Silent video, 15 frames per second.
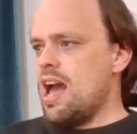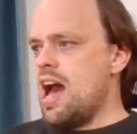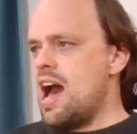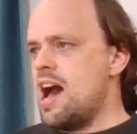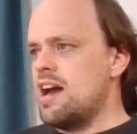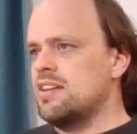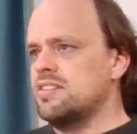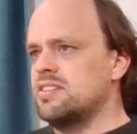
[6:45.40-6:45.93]

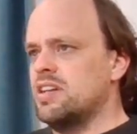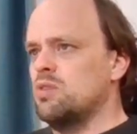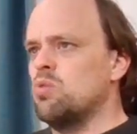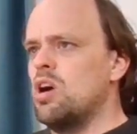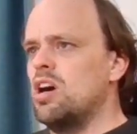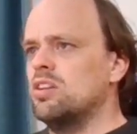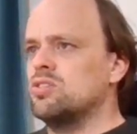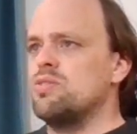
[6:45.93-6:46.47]
And
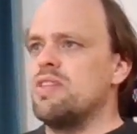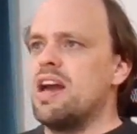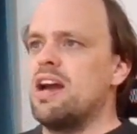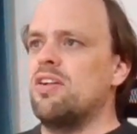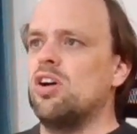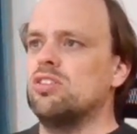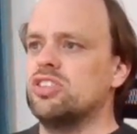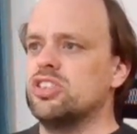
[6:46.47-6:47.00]
what I'll do
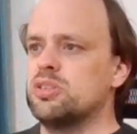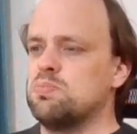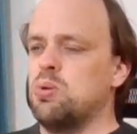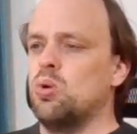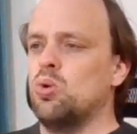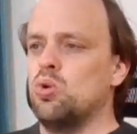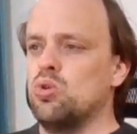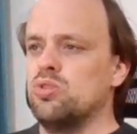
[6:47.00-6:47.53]
there, I'll just
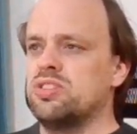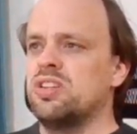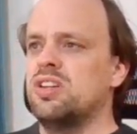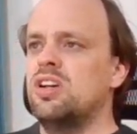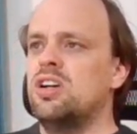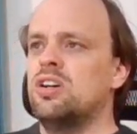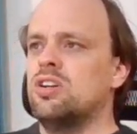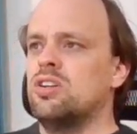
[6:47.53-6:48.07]
pause
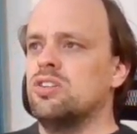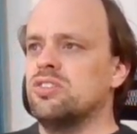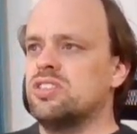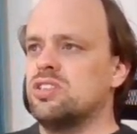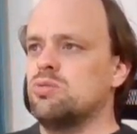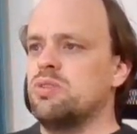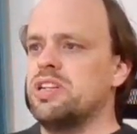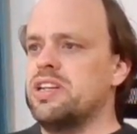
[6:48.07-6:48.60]

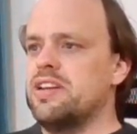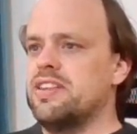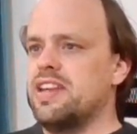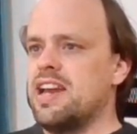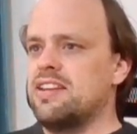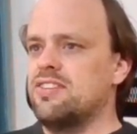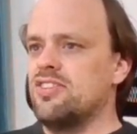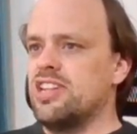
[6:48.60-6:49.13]
until we're near the
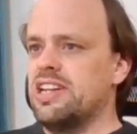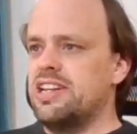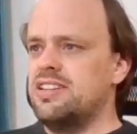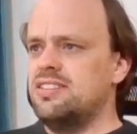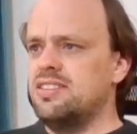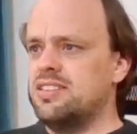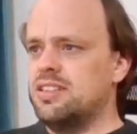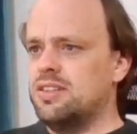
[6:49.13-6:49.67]
end of the
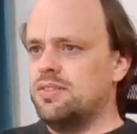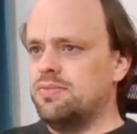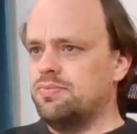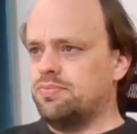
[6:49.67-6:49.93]
list.